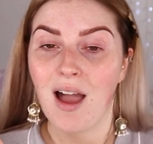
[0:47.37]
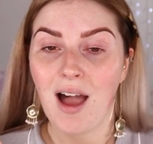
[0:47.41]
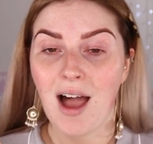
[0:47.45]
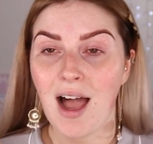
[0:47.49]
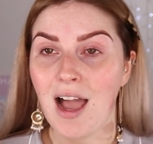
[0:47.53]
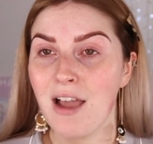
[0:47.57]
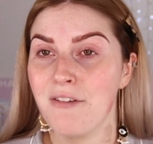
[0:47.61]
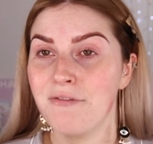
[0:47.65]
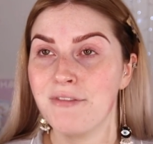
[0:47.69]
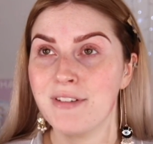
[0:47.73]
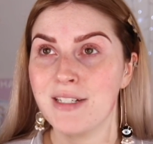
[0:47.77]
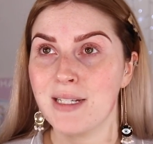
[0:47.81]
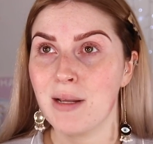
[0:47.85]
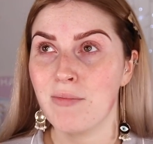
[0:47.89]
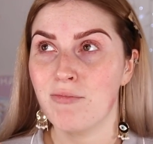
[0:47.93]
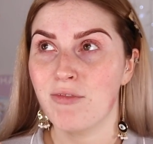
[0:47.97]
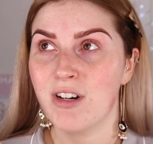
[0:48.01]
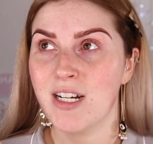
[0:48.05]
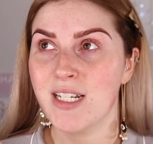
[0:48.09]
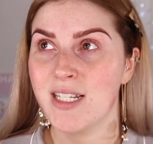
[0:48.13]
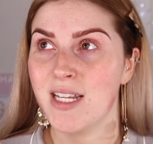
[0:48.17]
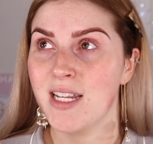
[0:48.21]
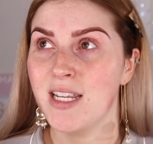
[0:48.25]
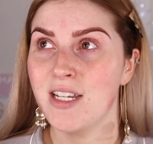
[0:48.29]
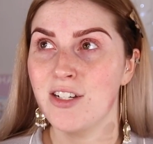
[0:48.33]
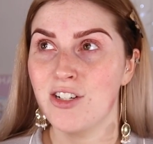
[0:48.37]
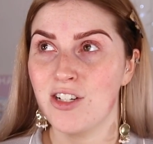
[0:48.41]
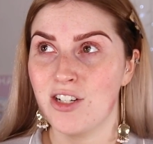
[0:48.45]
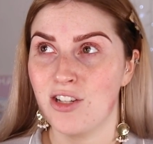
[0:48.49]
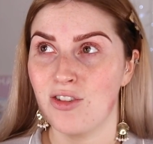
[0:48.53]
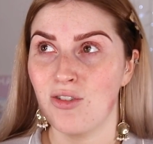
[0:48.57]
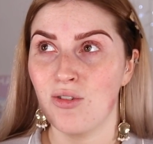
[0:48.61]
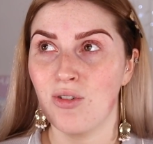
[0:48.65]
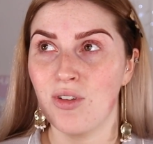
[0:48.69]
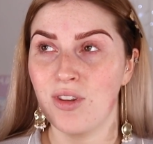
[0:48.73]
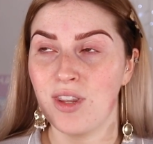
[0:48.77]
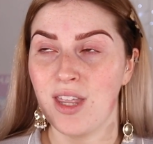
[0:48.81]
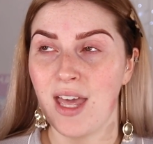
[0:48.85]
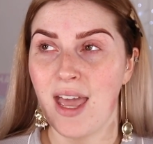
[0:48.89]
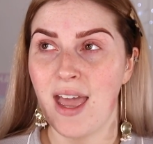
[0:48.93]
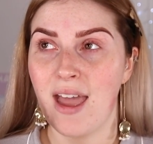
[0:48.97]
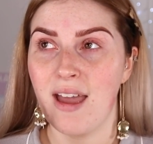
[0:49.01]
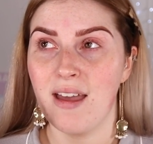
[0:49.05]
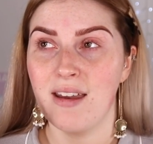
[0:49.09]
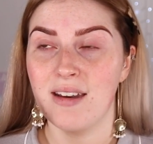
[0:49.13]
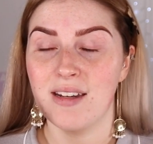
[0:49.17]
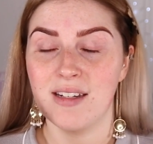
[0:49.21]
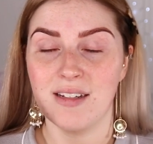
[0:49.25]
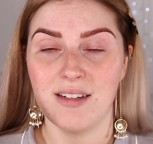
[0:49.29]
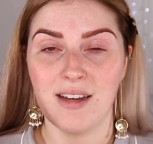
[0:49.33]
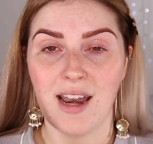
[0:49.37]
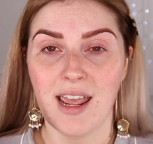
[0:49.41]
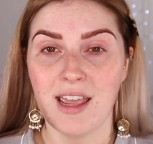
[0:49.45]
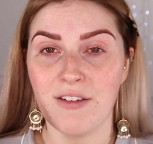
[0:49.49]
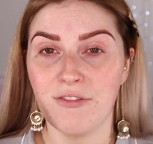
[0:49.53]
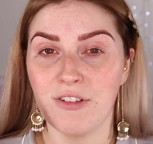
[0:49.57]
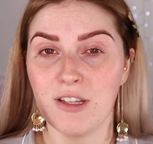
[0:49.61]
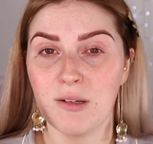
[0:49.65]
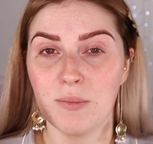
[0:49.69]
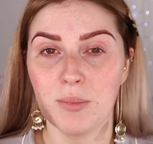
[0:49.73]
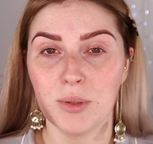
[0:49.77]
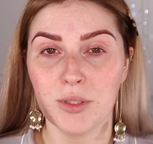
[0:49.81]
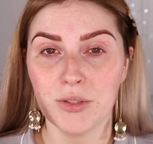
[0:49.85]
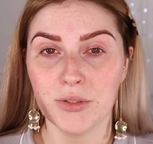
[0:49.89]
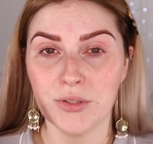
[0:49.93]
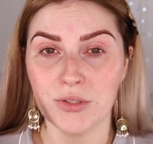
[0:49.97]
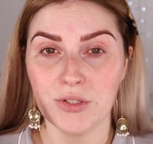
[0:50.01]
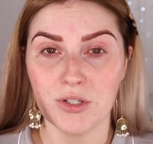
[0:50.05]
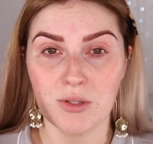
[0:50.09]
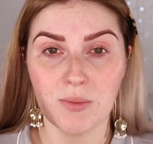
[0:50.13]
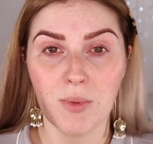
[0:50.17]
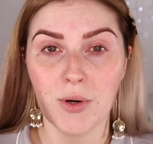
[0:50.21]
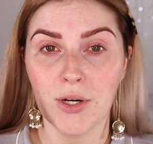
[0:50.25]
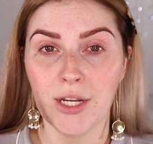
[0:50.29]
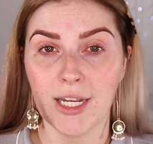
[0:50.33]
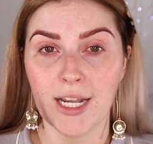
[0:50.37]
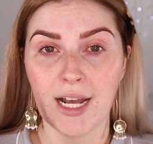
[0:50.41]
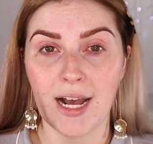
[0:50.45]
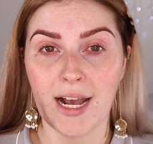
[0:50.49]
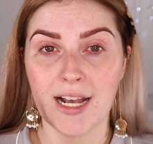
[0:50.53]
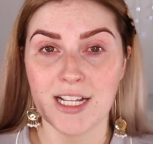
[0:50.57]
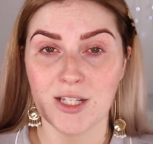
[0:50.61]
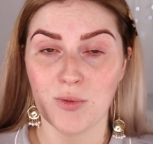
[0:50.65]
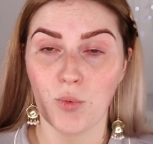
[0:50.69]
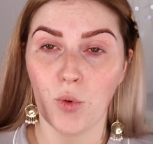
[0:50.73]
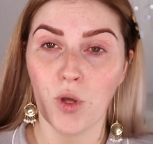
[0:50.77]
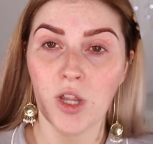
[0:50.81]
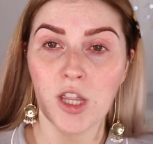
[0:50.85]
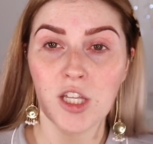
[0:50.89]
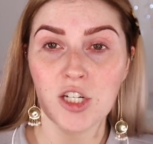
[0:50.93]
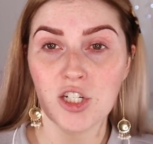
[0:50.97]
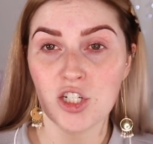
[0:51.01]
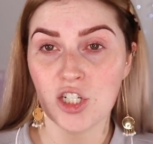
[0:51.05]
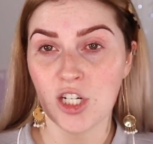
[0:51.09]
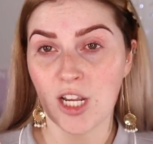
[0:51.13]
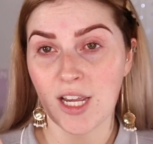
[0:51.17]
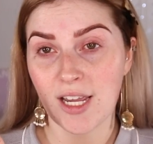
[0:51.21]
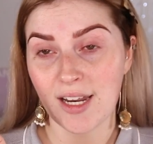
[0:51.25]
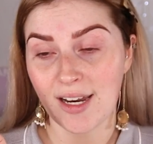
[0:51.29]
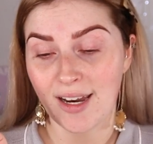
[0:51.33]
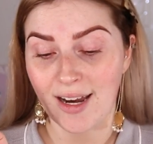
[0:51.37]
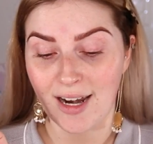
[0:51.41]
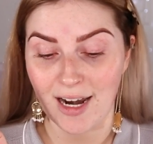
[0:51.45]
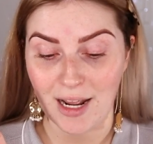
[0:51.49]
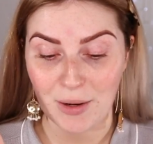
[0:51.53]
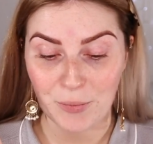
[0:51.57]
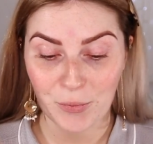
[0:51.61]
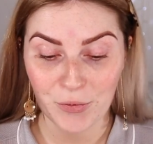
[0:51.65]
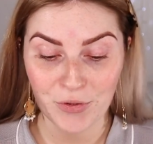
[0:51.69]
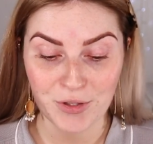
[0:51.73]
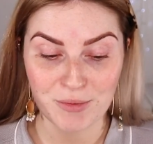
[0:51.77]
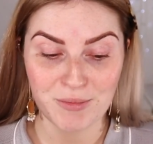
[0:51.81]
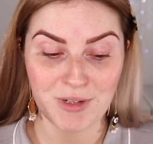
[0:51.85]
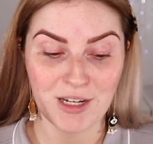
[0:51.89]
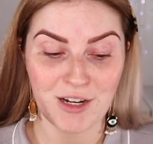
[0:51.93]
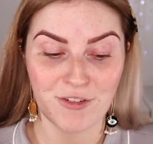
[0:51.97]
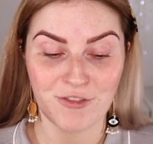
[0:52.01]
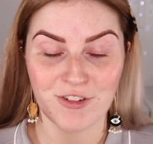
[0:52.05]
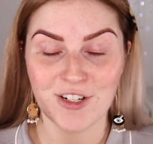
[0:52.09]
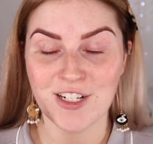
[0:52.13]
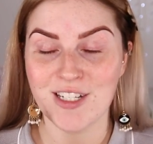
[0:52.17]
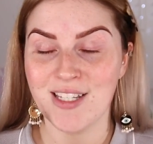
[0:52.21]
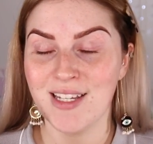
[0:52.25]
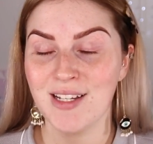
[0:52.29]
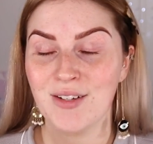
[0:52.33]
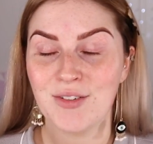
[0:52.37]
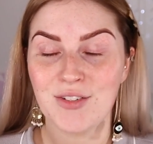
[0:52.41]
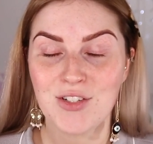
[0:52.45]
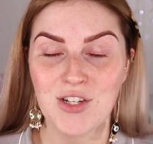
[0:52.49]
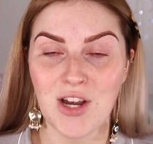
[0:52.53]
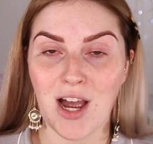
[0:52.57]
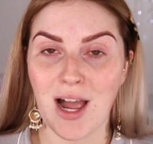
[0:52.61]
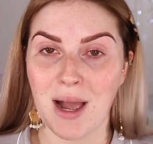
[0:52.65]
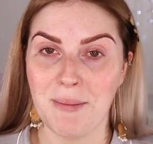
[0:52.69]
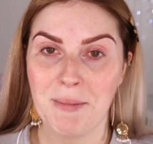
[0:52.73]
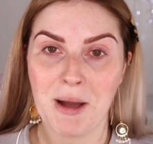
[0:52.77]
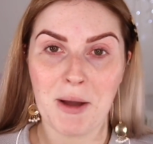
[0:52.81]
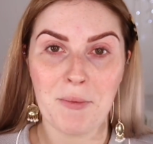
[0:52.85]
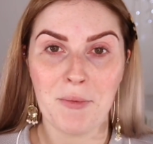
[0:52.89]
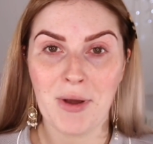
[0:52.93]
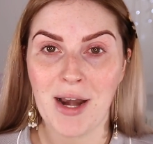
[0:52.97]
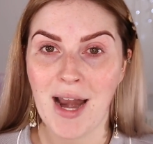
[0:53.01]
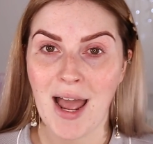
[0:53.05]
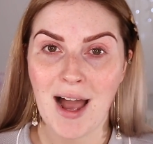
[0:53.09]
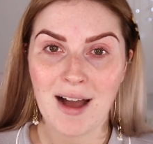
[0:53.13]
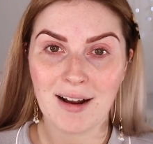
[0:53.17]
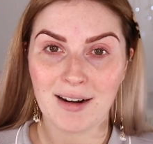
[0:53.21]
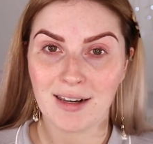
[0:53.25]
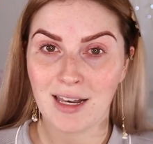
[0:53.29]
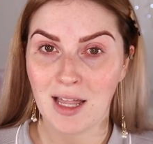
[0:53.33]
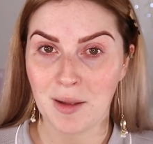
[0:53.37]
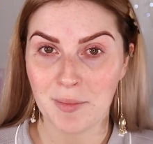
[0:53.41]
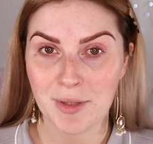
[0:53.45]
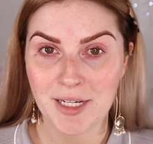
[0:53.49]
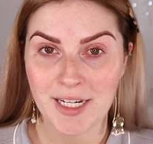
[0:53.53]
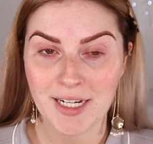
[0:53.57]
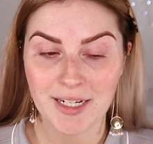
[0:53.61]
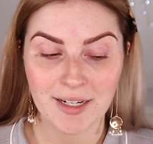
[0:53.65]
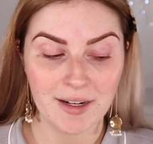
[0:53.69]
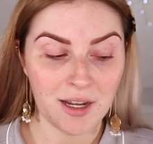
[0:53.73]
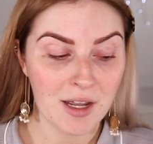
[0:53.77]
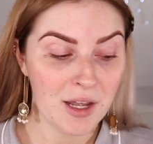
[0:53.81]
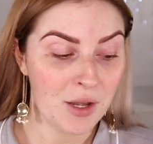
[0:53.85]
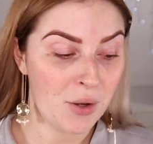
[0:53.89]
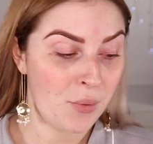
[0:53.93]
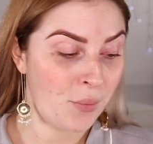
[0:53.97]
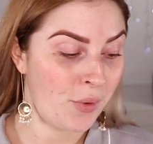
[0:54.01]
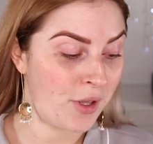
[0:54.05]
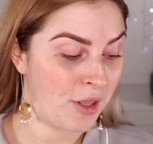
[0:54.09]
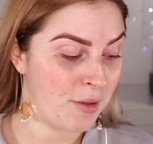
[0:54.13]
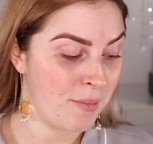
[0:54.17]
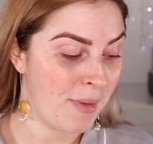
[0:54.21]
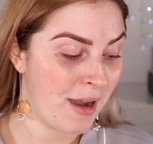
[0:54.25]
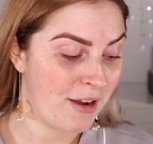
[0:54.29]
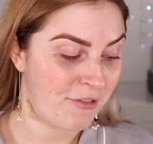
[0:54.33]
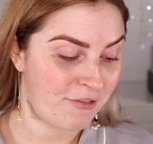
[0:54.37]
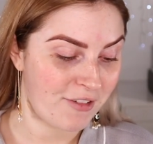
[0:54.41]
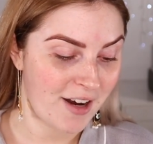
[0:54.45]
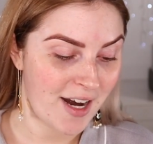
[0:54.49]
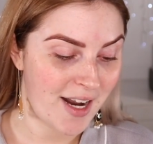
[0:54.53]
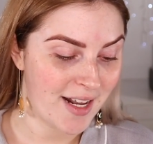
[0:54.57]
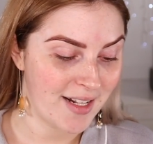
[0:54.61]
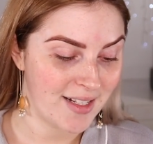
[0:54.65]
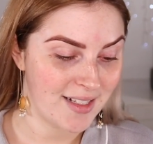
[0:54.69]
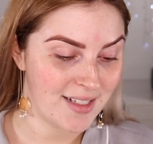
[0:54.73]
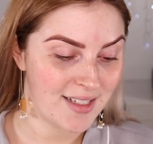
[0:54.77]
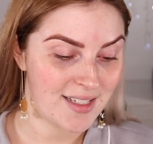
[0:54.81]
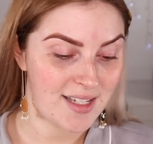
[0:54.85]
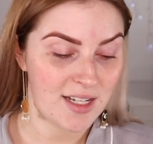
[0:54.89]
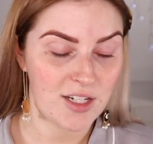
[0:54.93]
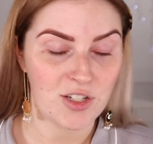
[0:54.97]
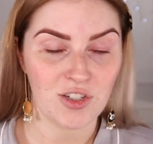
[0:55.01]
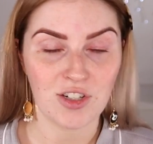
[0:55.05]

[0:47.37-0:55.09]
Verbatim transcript: I for some reason just thought that navy blue smoky eyes were the shit, and I wore them every single time I went out clubbing with my friends.